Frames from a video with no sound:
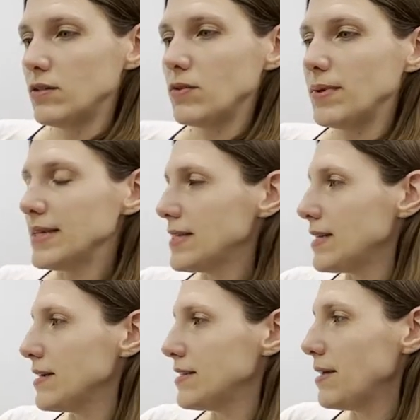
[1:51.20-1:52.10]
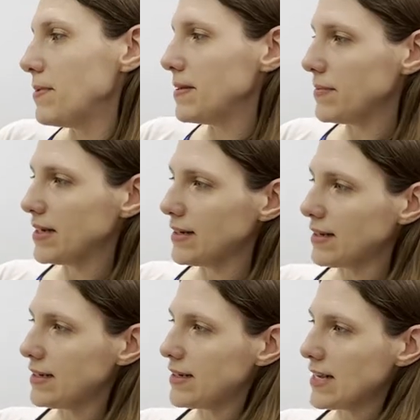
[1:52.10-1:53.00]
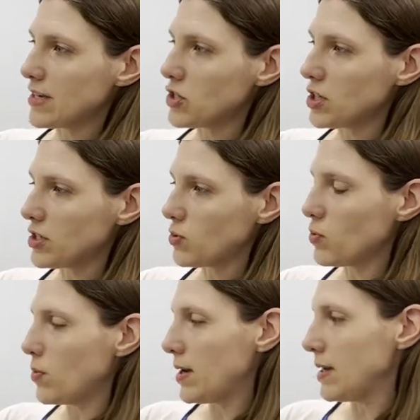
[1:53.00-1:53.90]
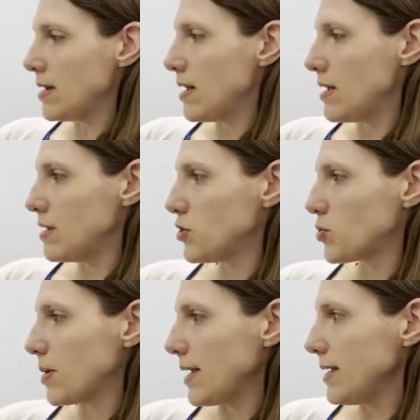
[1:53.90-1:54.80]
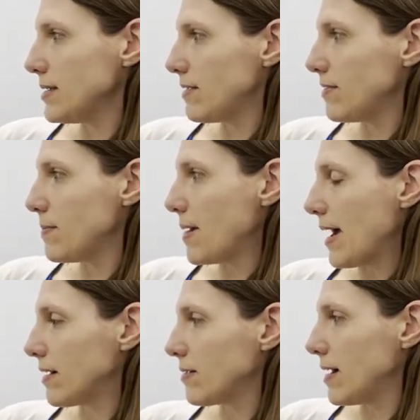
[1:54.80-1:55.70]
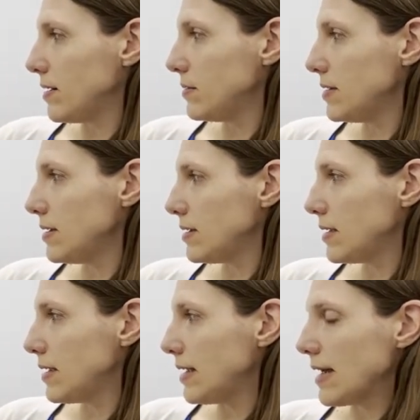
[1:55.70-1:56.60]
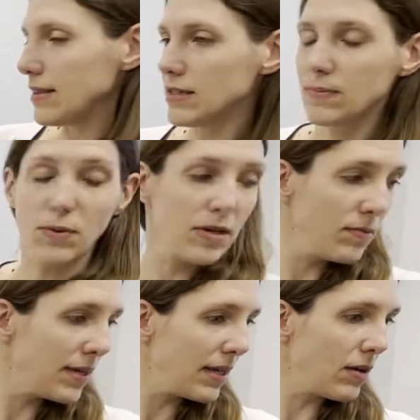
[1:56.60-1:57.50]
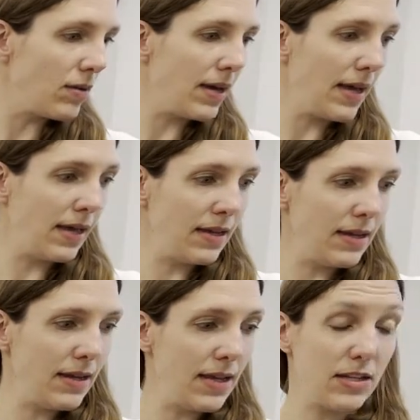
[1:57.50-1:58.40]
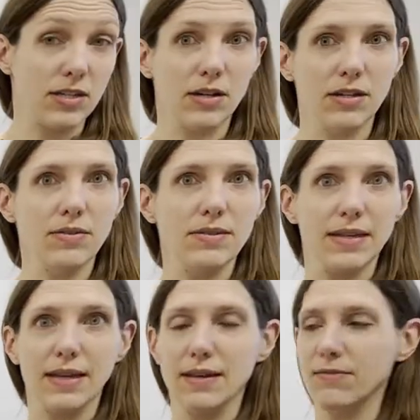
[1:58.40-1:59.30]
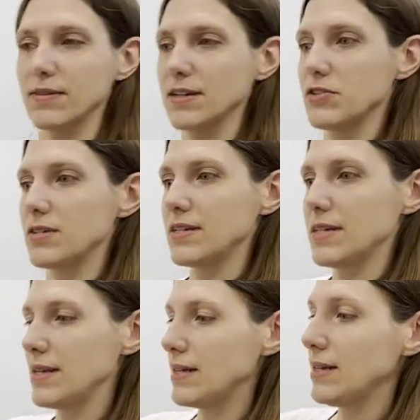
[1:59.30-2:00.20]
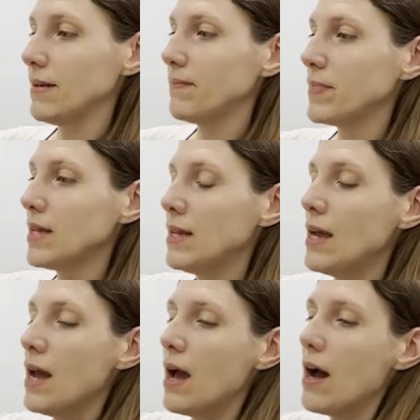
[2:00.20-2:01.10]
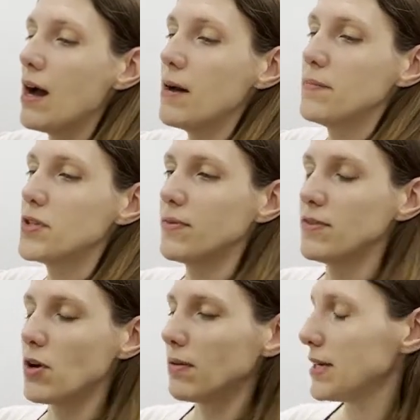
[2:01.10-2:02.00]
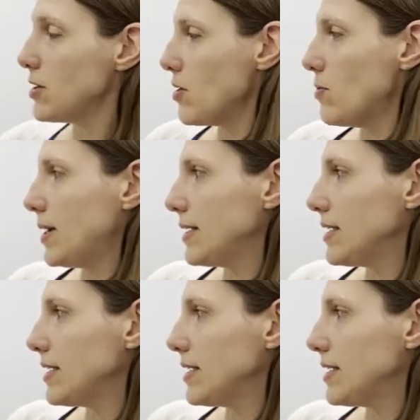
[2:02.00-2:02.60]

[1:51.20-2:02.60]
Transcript: So when it starts up, it immediately takes just one trace of the background. At this point, we can go ahead and start using it if we're interested in it. So if you already know what